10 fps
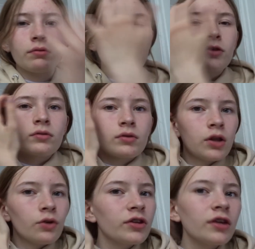the
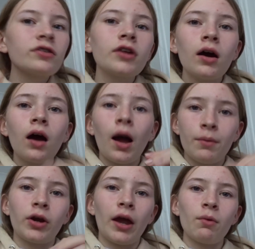closest, I'm
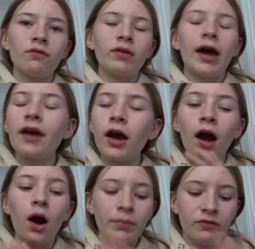okay with. And
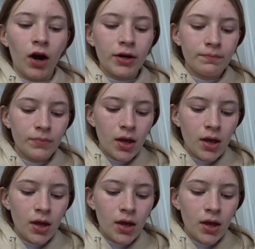I'll be fine.